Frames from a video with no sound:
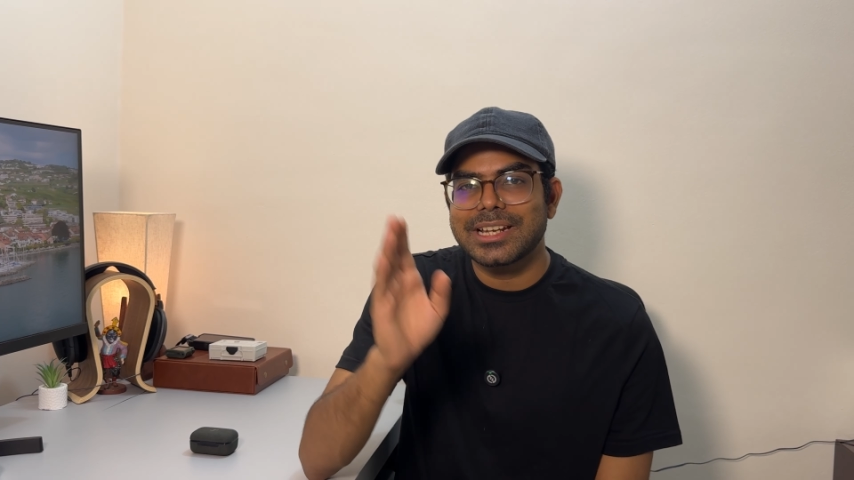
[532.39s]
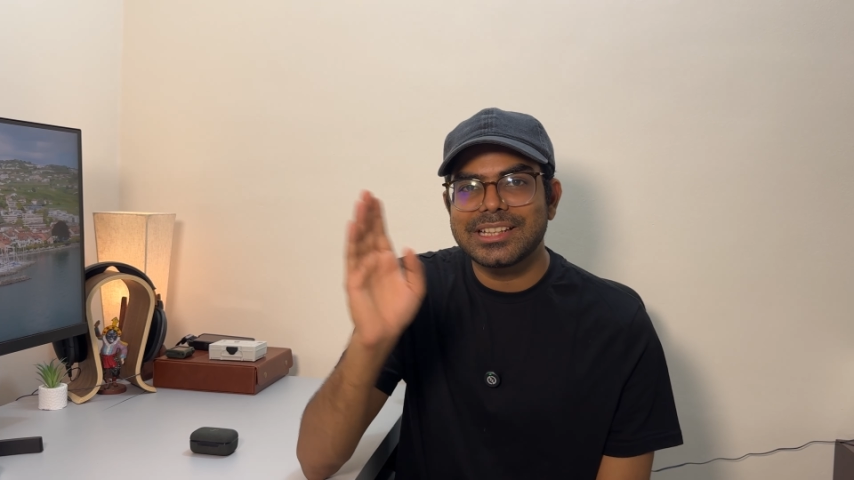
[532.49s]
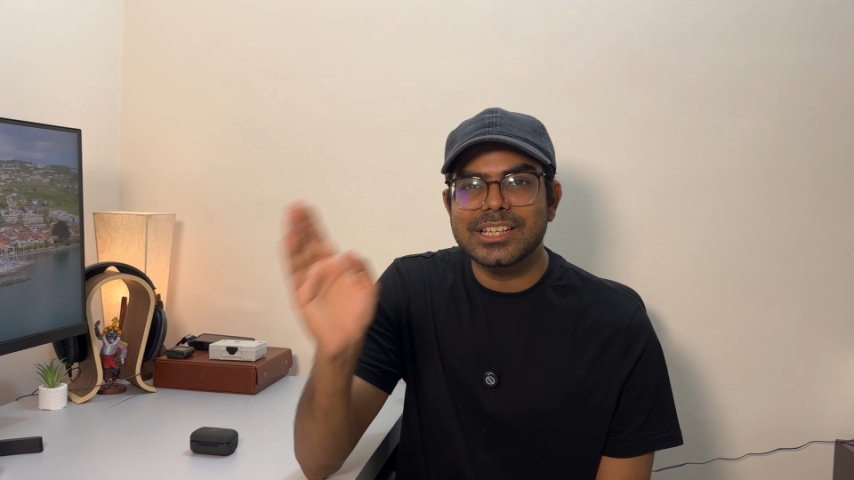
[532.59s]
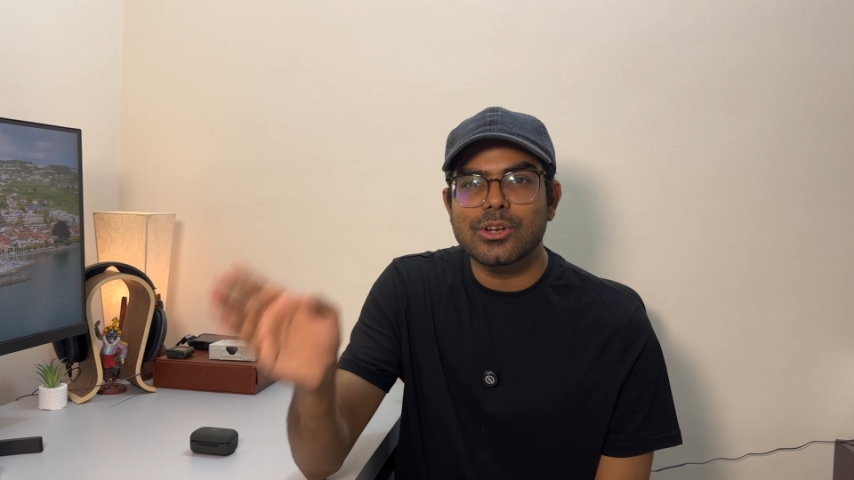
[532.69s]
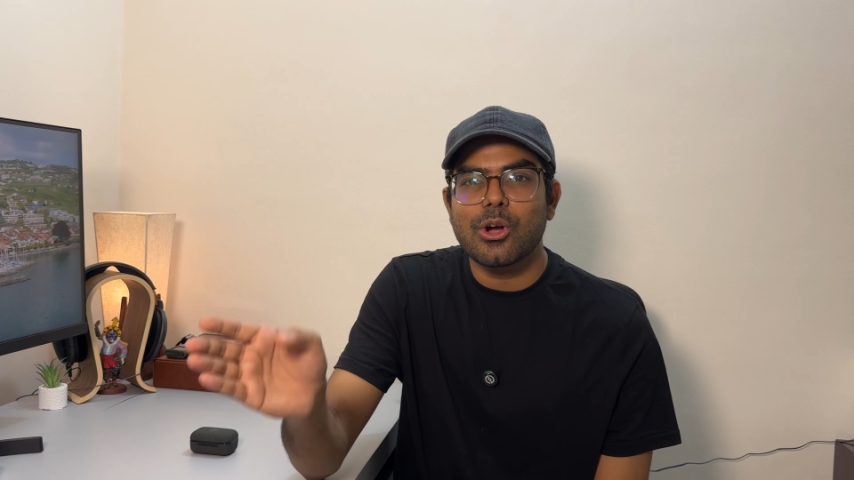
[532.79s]

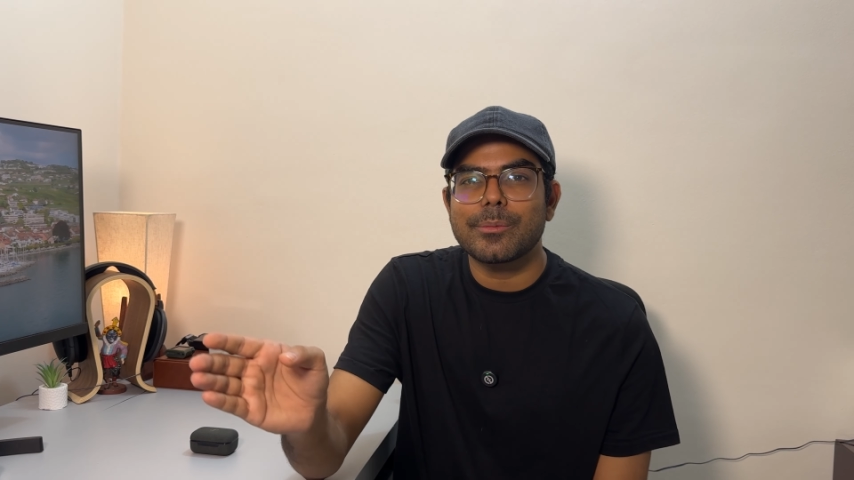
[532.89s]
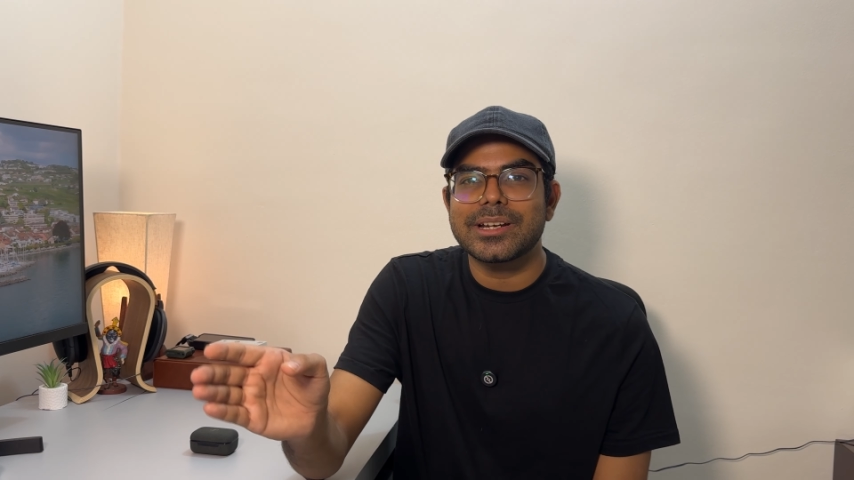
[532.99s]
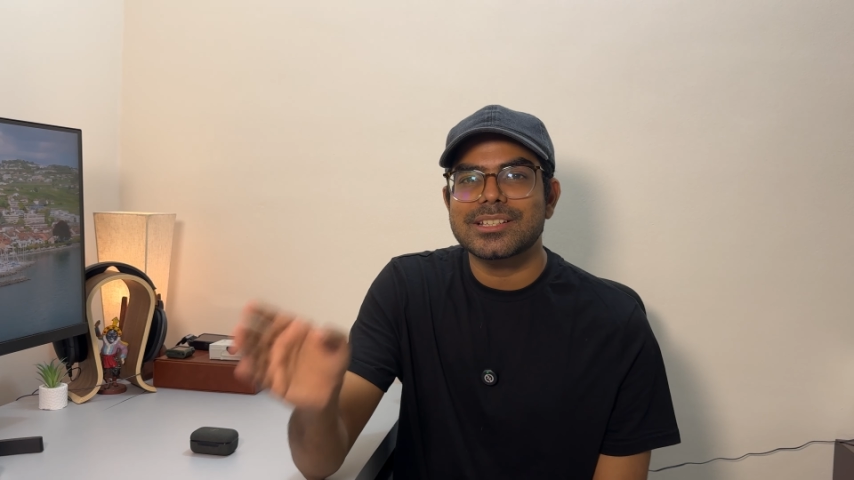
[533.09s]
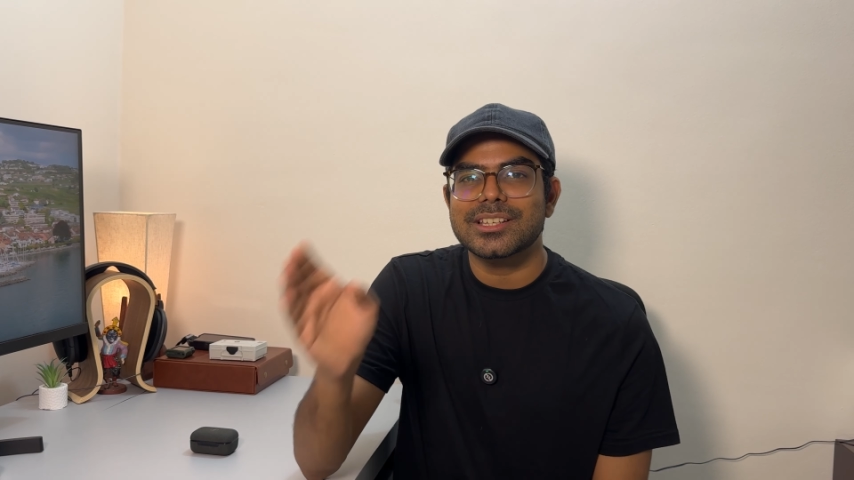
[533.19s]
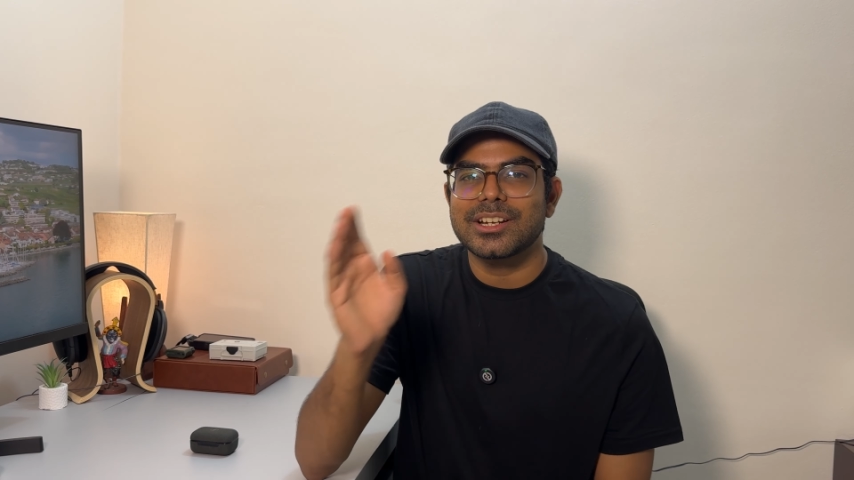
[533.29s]
in the
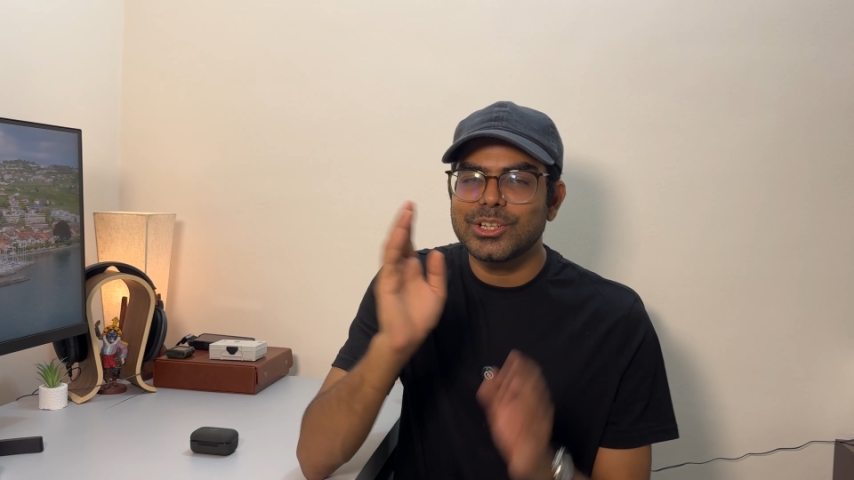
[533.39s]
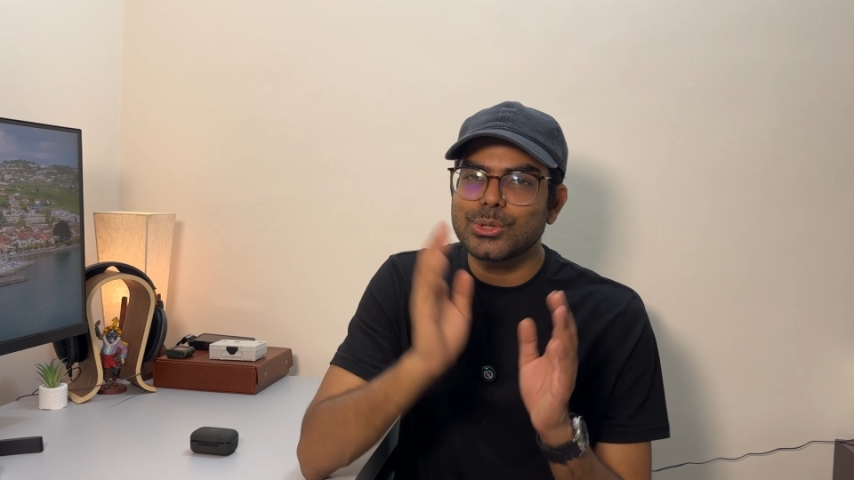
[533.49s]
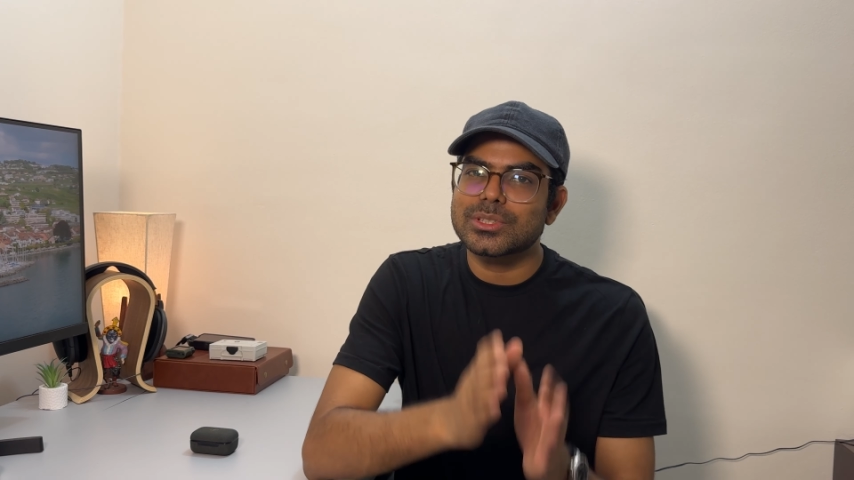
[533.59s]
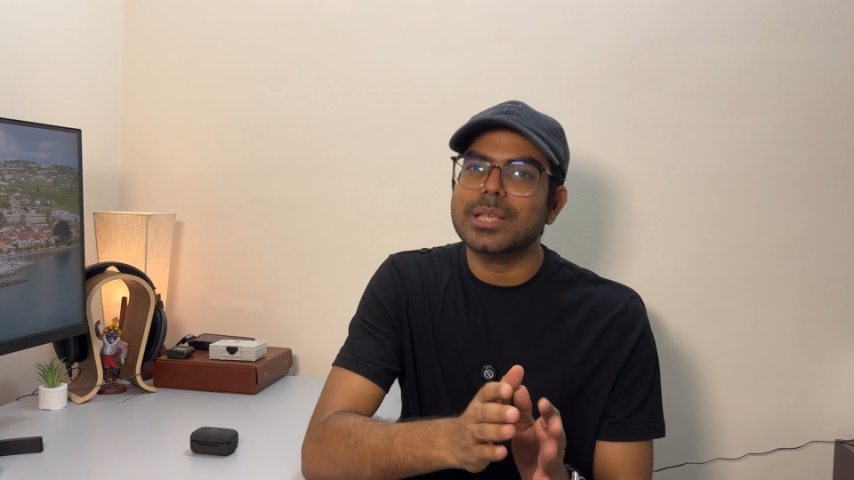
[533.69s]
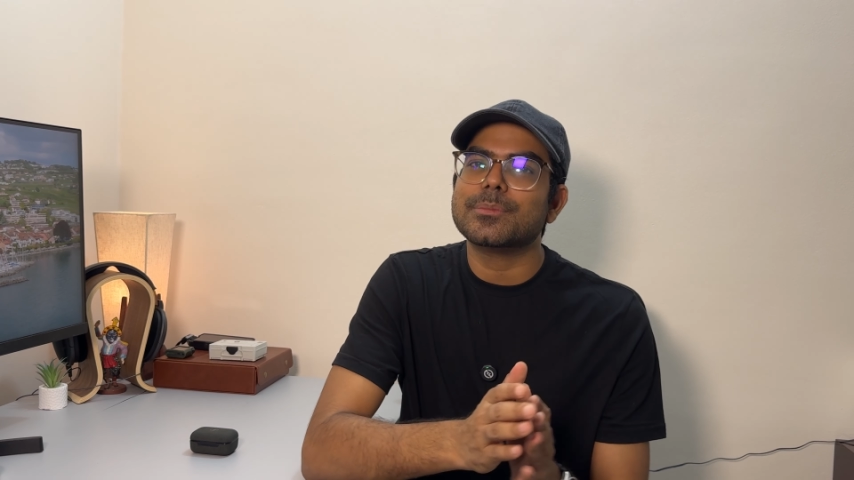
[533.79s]
comments,
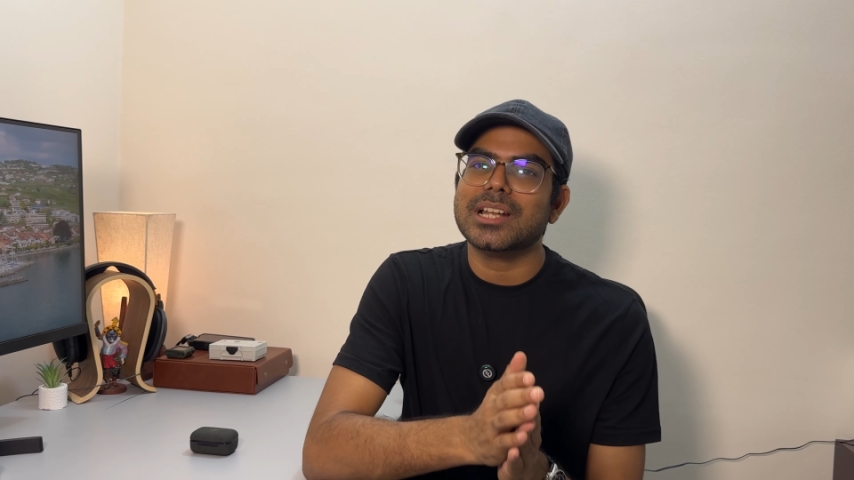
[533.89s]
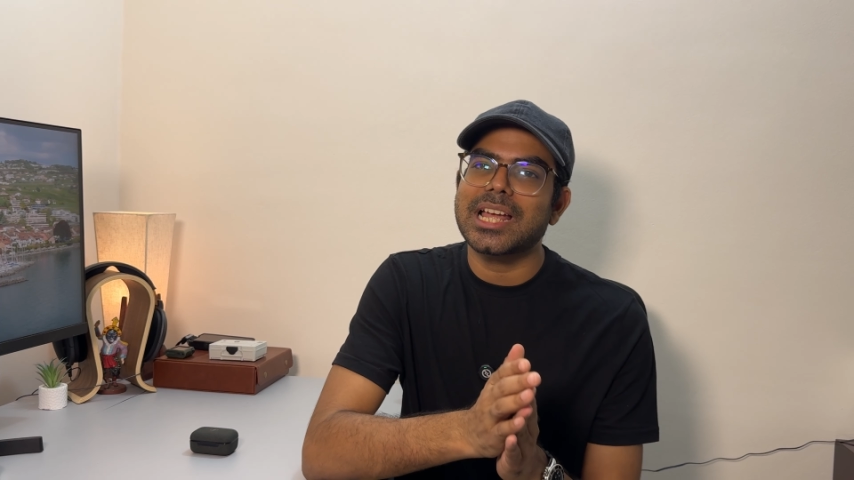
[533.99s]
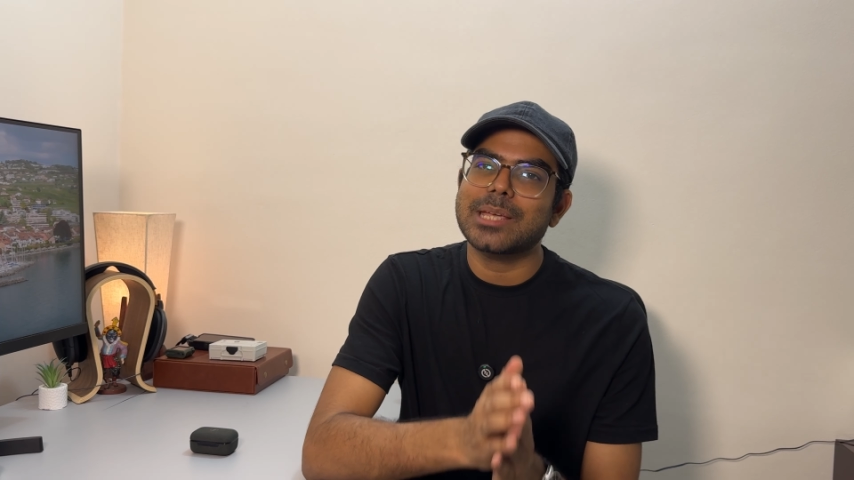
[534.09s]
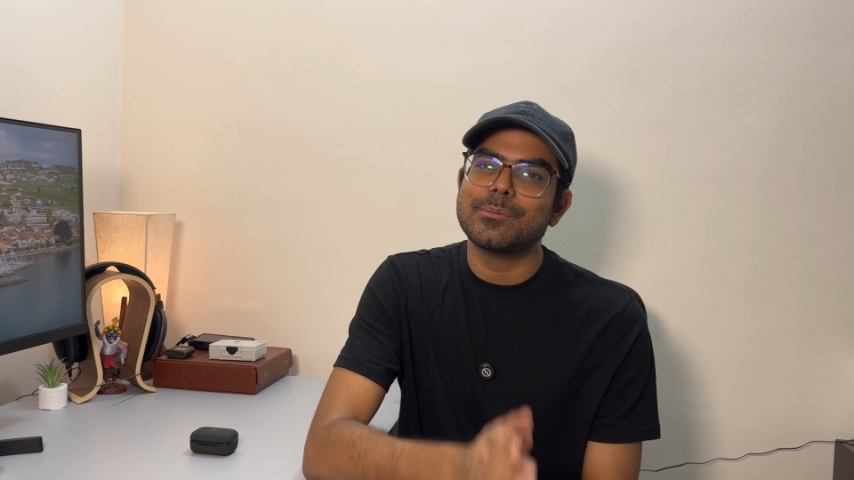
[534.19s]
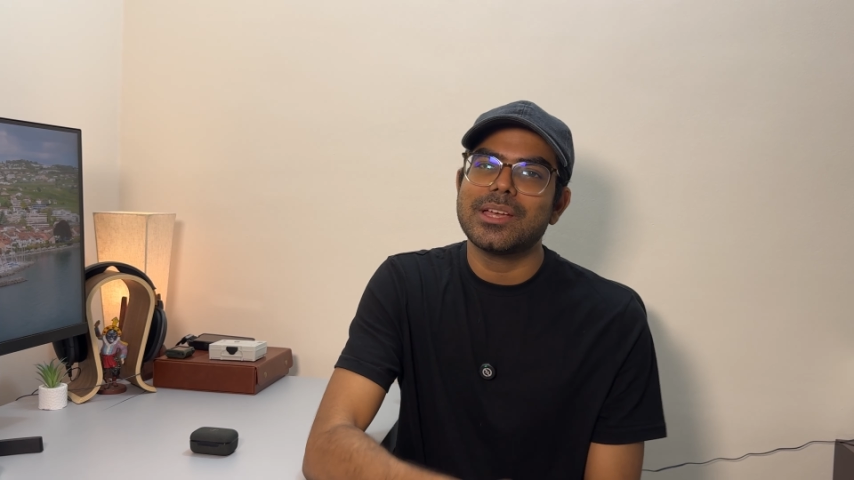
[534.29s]
do
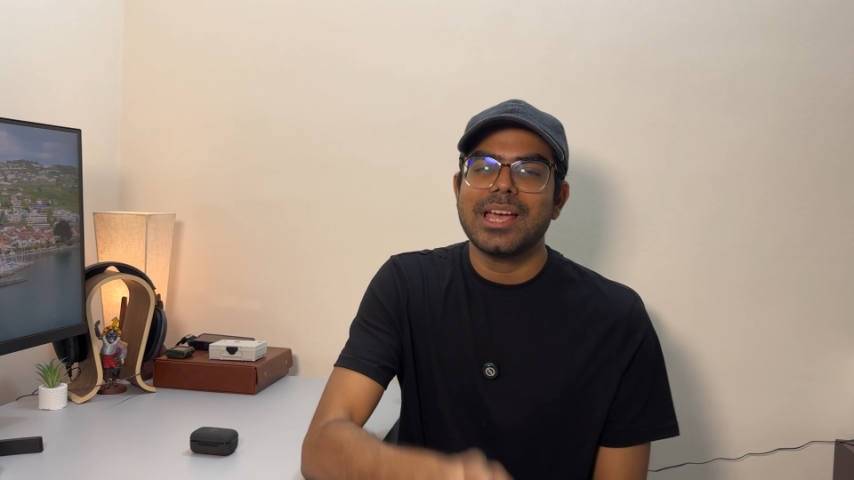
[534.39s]
subscribe,